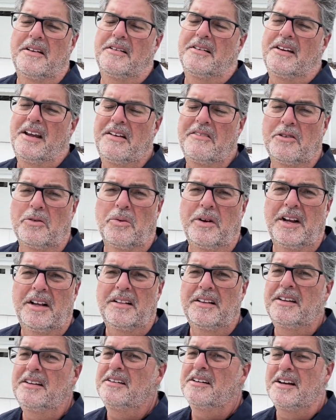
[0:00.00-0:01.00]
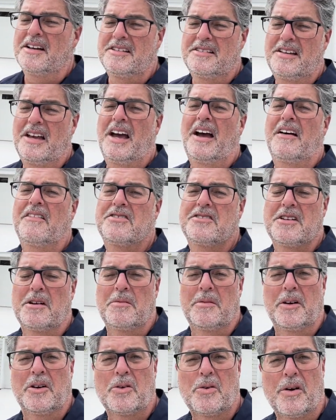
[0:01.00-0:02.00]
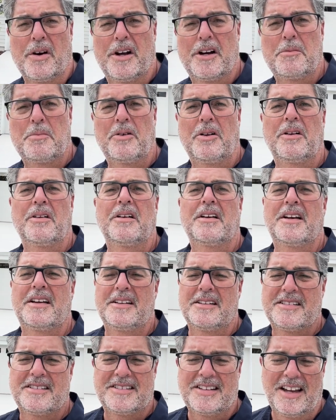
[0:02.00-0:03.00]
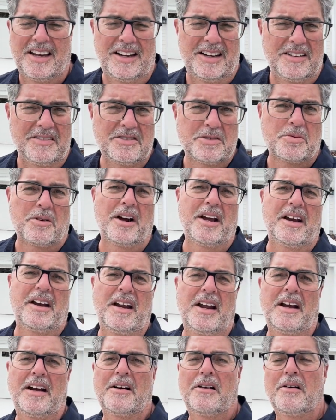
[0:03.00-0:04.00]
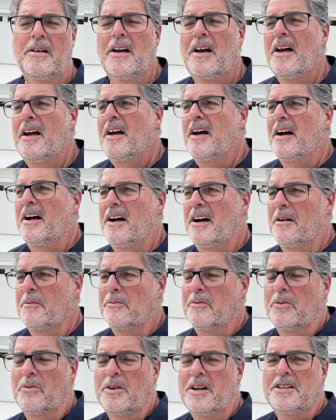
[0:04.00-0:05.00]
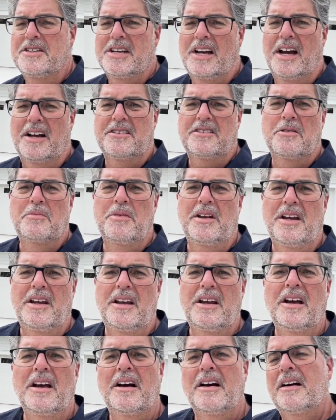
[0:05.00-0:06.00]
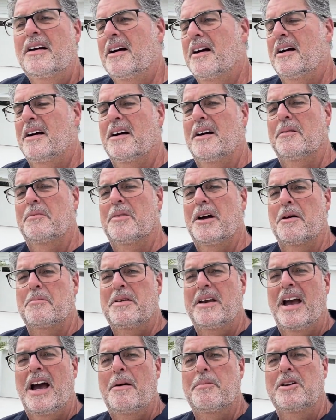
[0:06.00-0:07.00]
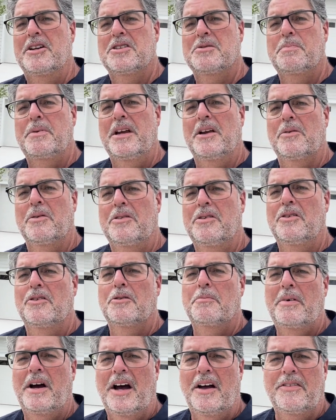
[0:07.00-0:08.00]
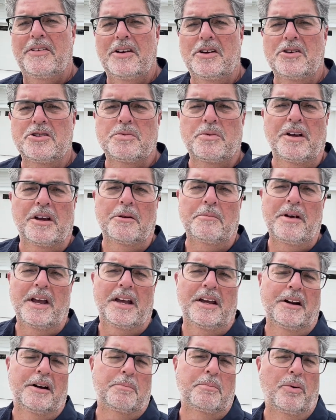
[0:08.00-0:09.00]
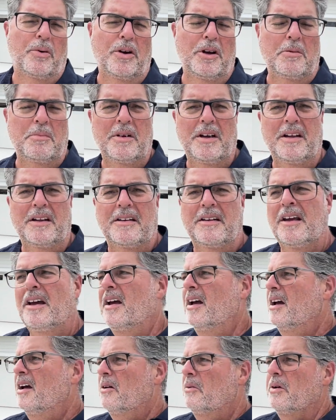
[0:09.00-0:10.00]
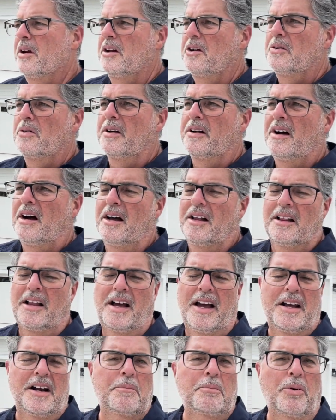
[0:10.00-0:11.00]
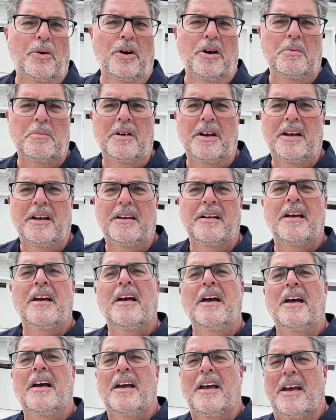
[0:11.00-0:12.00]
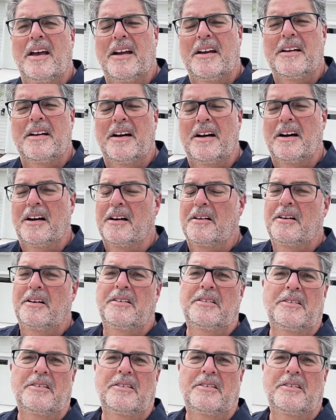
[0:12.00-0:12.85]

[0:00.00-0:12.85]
David Weekley does have some incredible incentives right now. Um, reach out to me. Um, I'd be happy to speak with you about those. We can make an appointment. We can do an online appointment. And, uh,